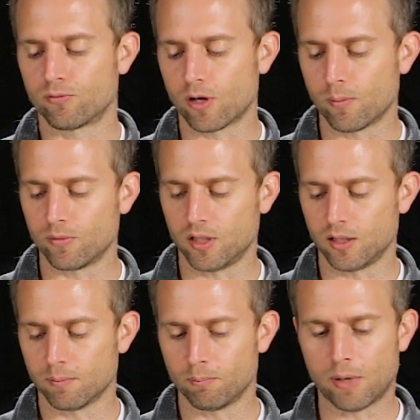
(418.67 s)
from the
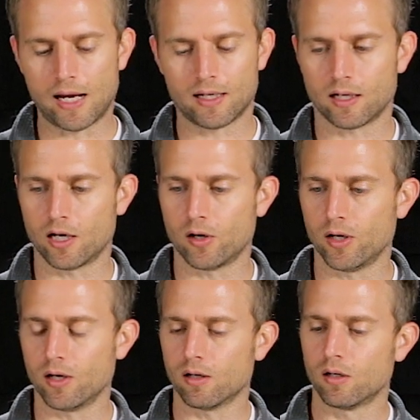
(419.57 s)
bank
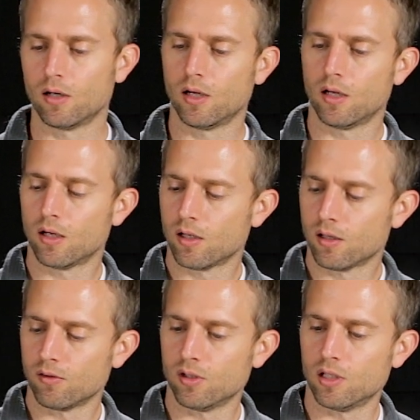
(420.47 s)
area.
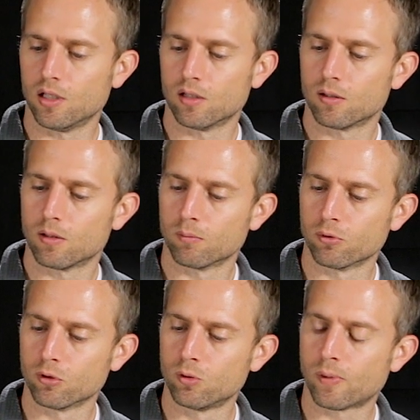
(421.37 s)
The
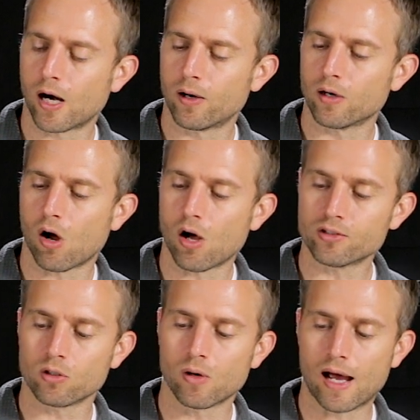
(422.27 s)
blue pirate
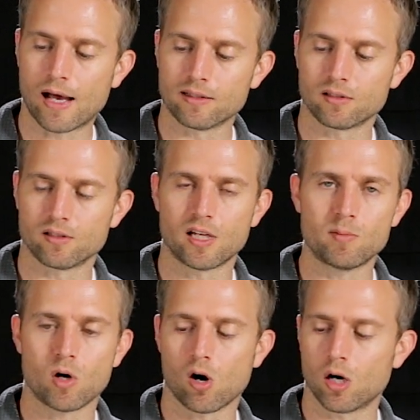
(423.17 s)
also has the
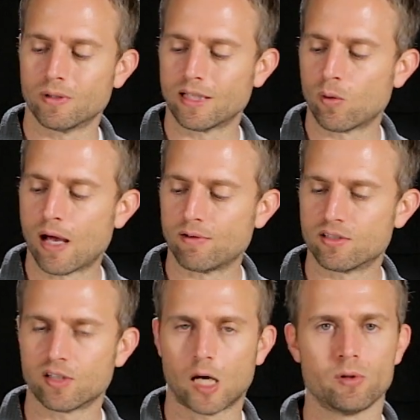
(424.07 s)
same card, but they don't have any
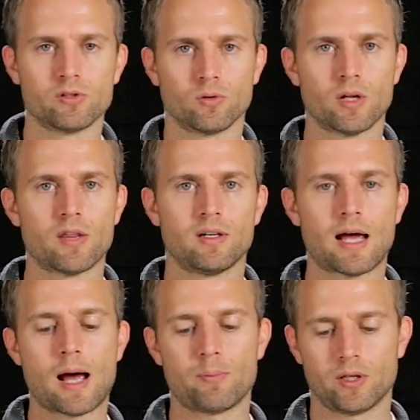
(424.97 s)
sabers, so nothing
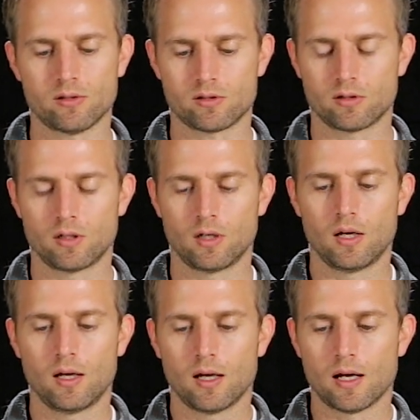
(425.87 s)
happens.
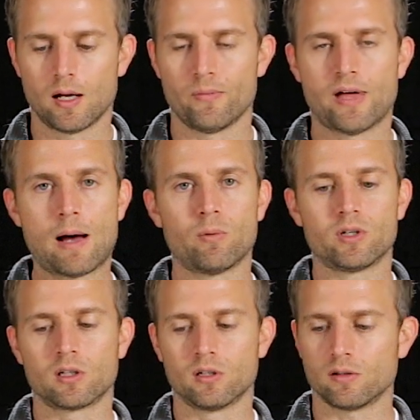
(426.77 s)
That
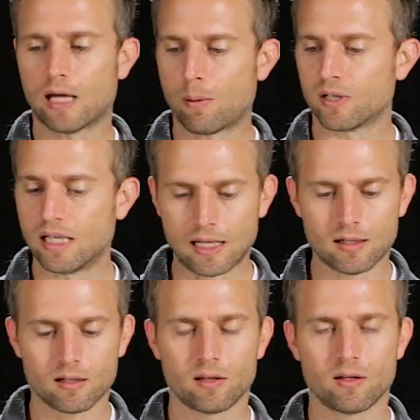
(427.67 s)
would
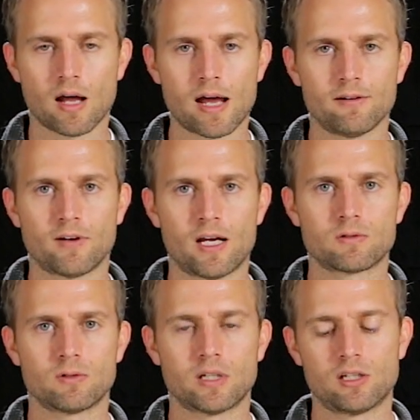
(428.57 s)
end the night
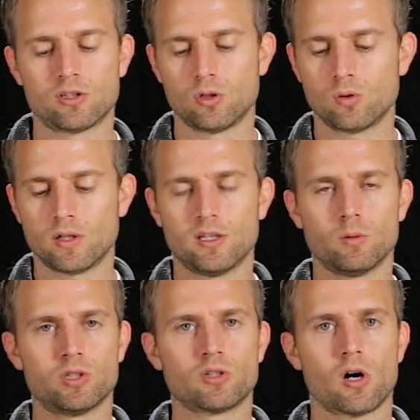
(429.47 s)
phase for day 2, and
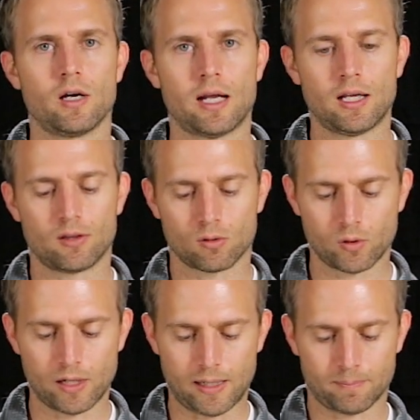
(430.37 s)
then we start day
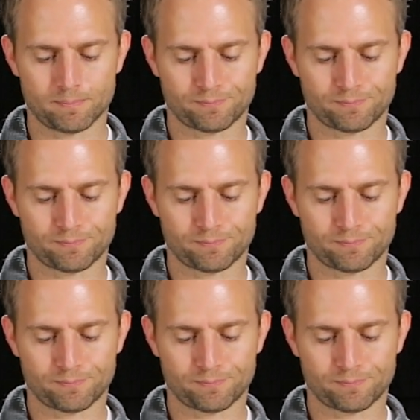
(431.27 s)
3.